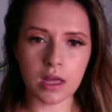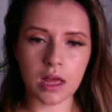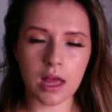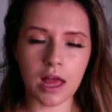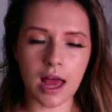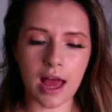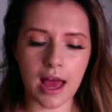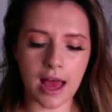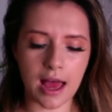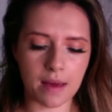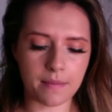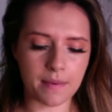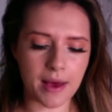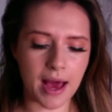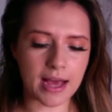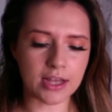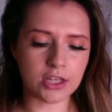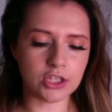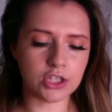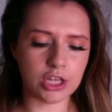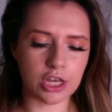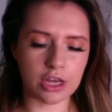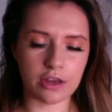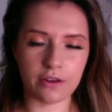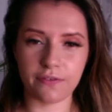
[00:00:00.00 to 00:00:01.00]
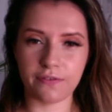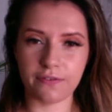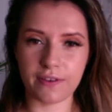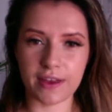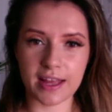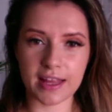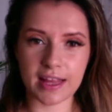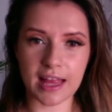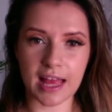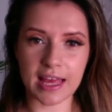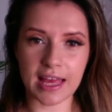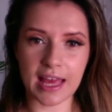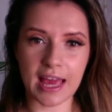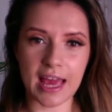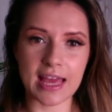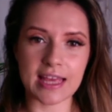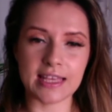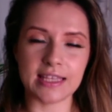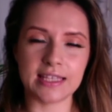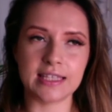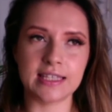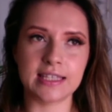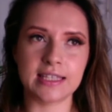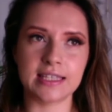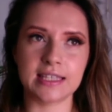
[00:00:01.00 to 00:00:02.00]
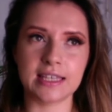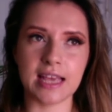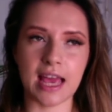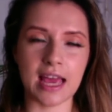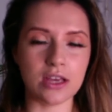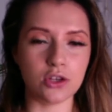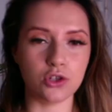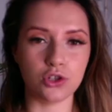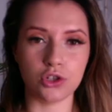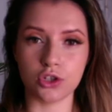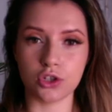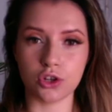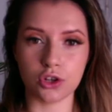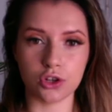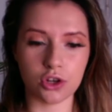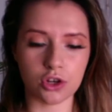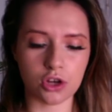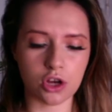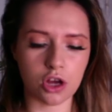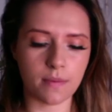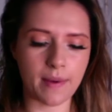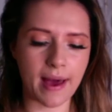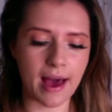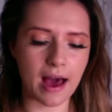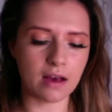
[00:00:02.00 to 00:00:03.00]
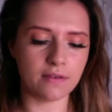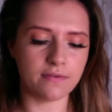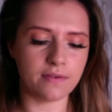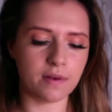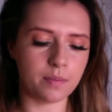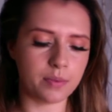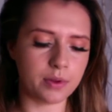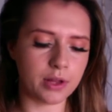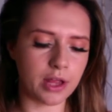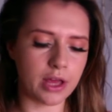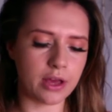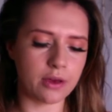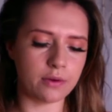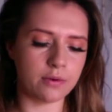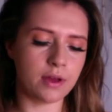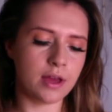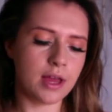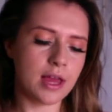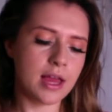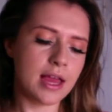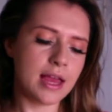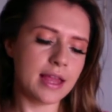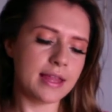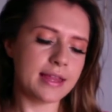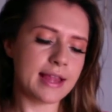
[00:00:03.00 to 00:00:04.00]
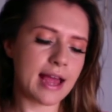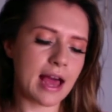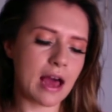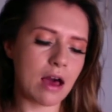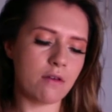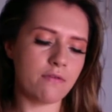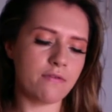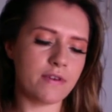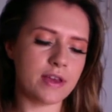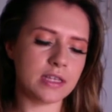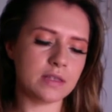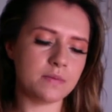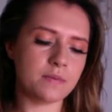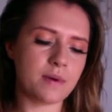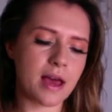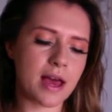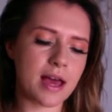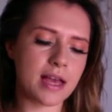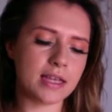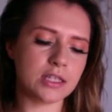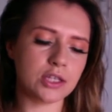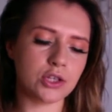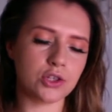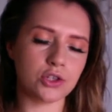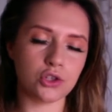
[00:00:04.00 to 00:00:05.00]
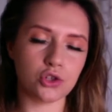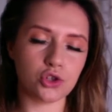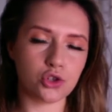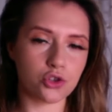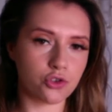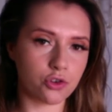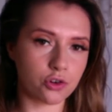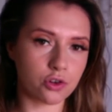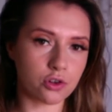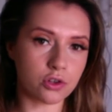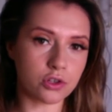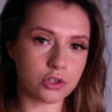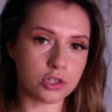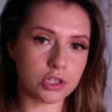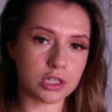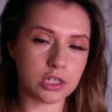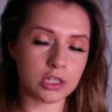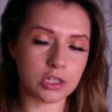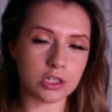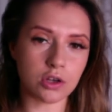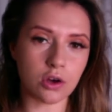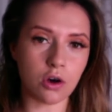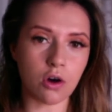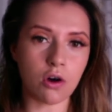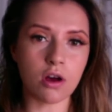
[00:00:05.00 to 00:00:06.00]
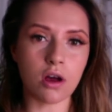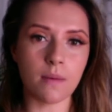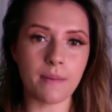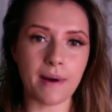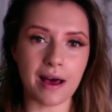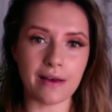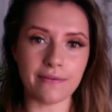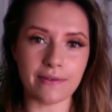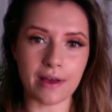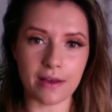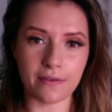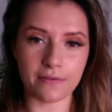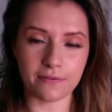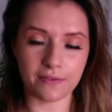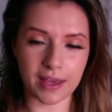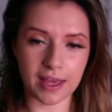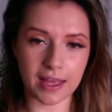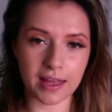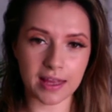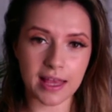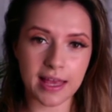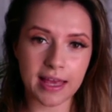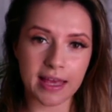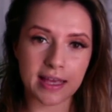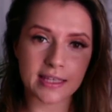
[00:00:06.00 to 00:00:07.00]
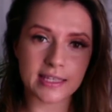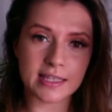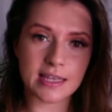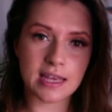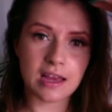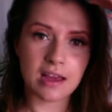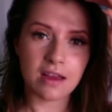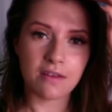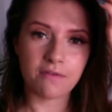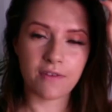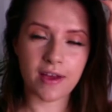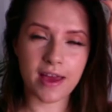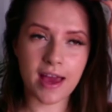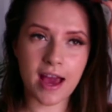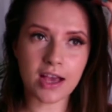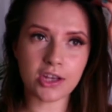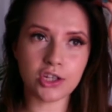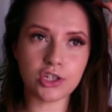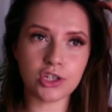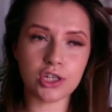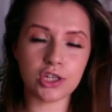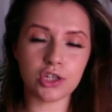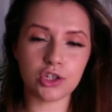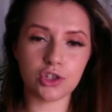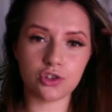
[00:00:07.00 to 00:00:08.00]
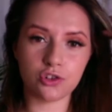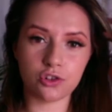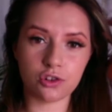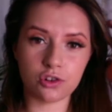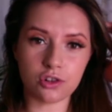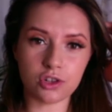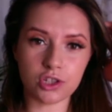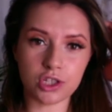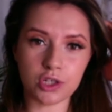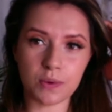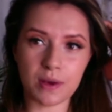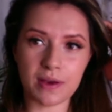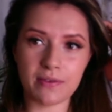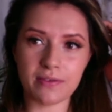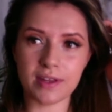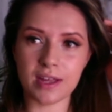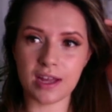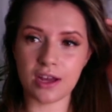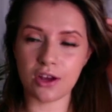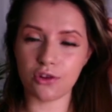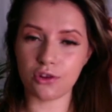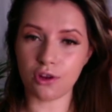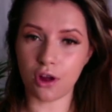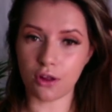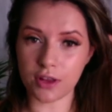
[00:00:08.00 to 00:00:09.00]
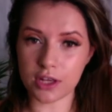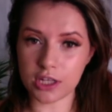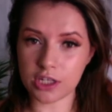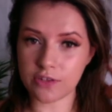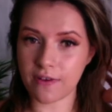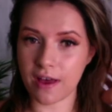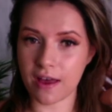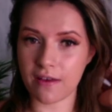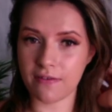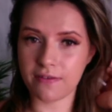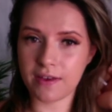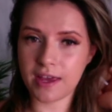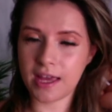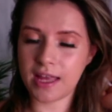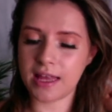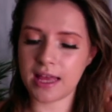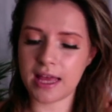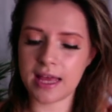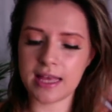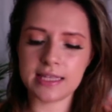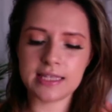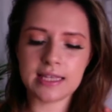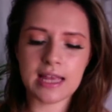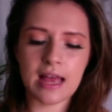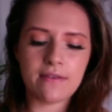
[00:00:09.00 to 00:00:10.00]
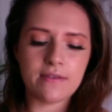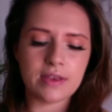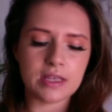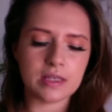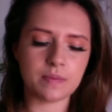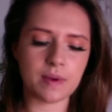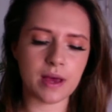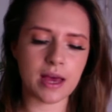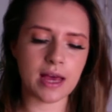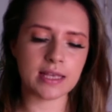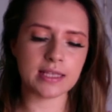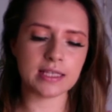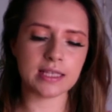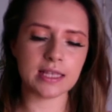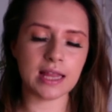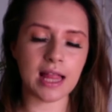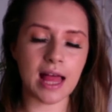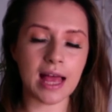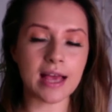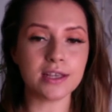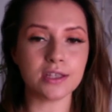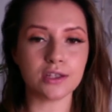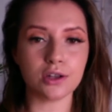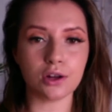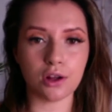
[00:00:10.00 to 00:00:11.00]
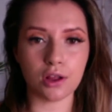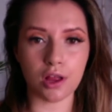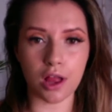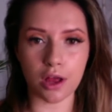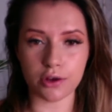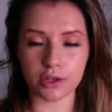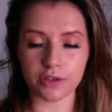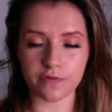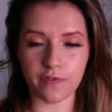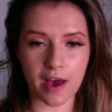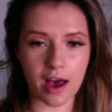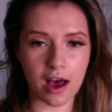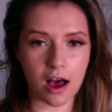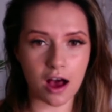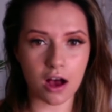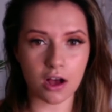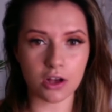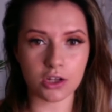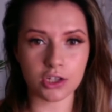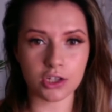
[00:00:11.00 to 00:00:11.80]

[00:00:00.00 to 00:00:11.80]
I do feel like it's just going to come out of the blue. Now, this person struggles to talk about their feelings. They actually struggle to even acknowledge their feelings. Like, this person likes to close their heart